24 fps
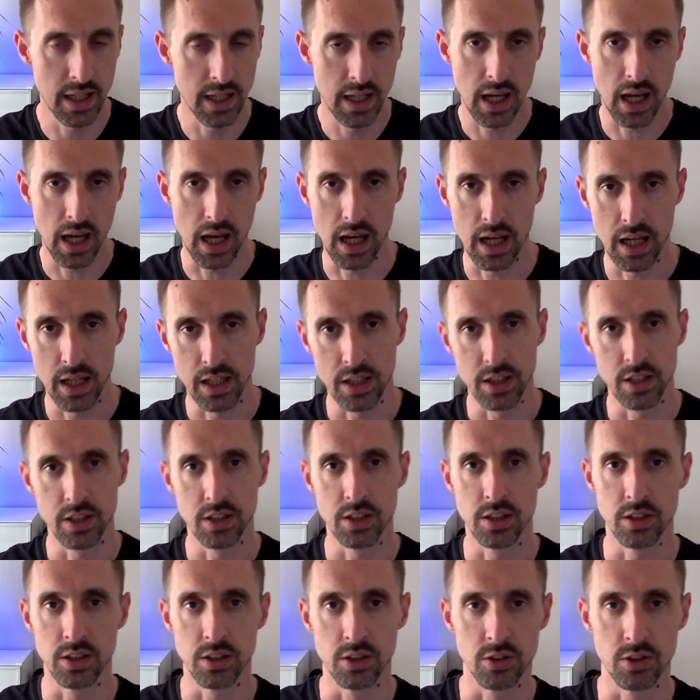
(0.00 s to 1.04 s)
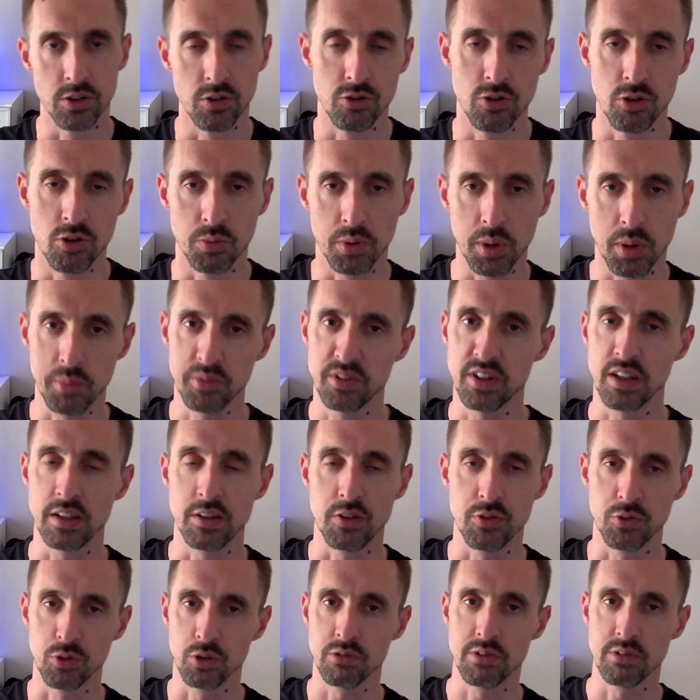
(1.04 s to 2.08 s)
YouTube
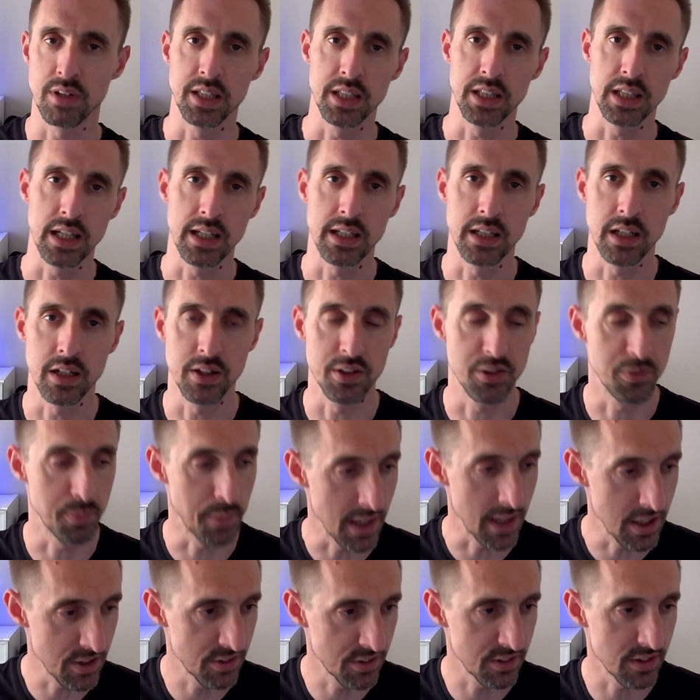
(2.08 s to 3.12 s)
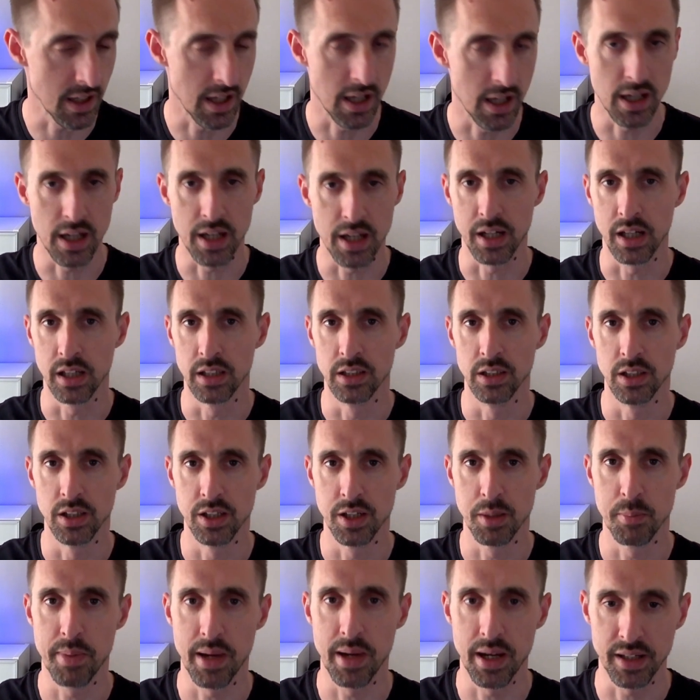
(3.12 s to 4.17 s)
commentators all around the AI space, and I learned
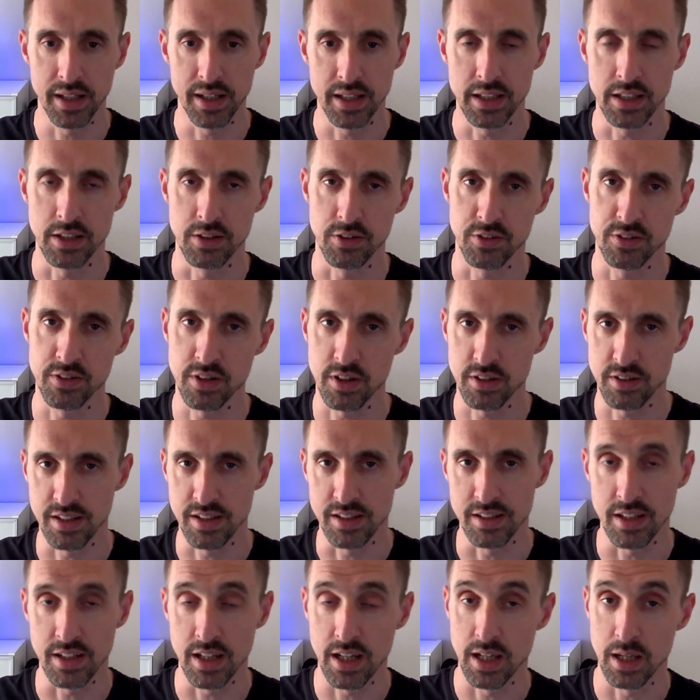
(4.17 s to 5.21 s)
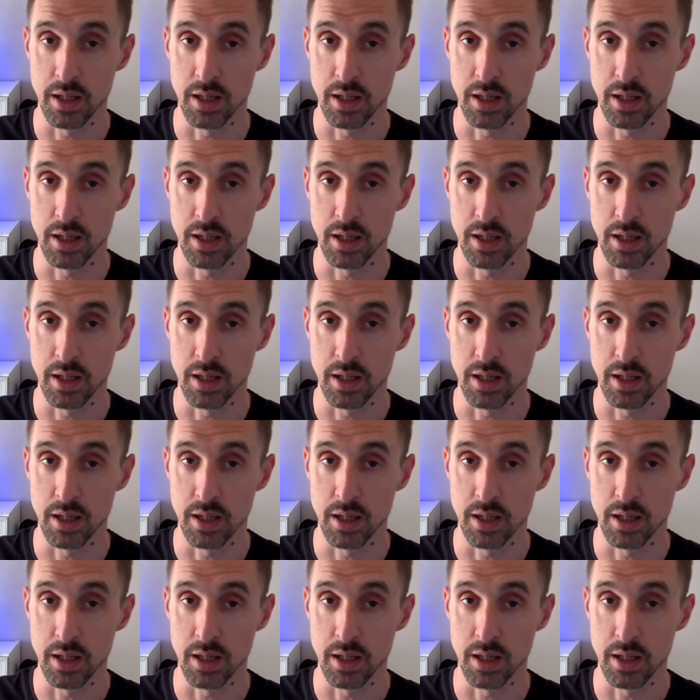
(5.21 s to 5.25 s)
about it and started